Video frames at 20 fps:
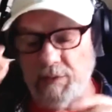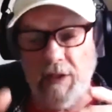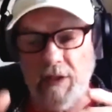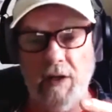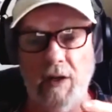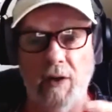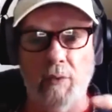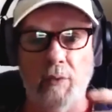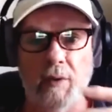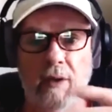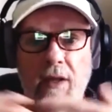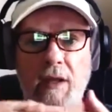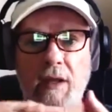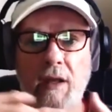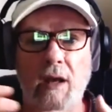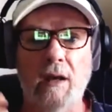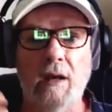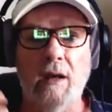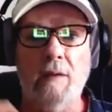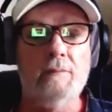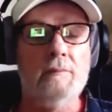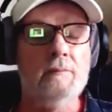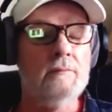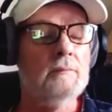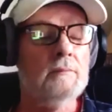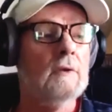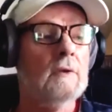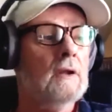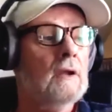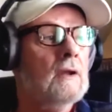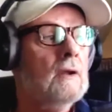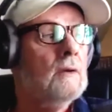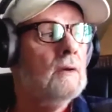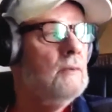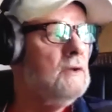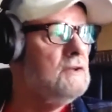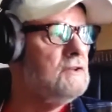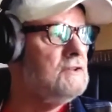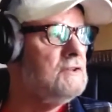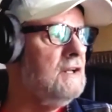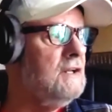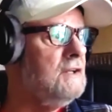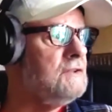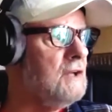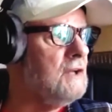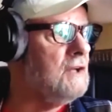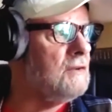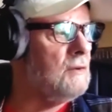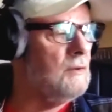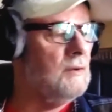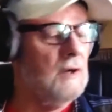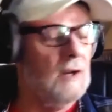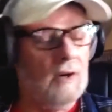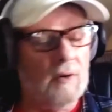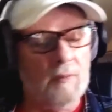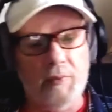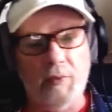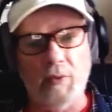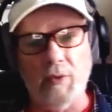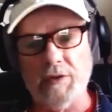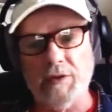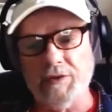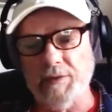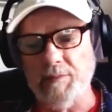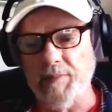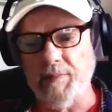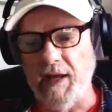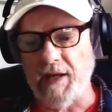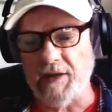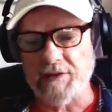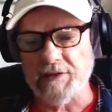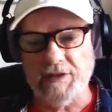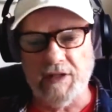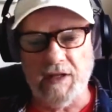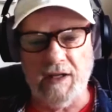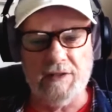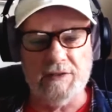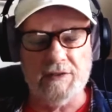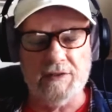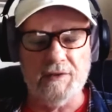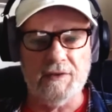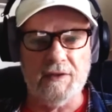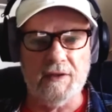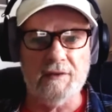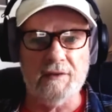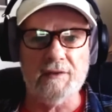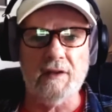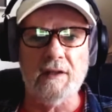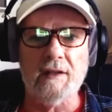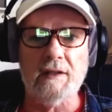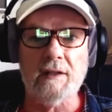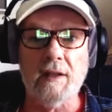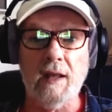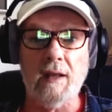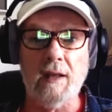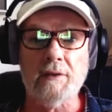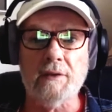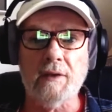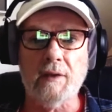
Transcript: You know, we um, we see each other in airports and backstage and things like that.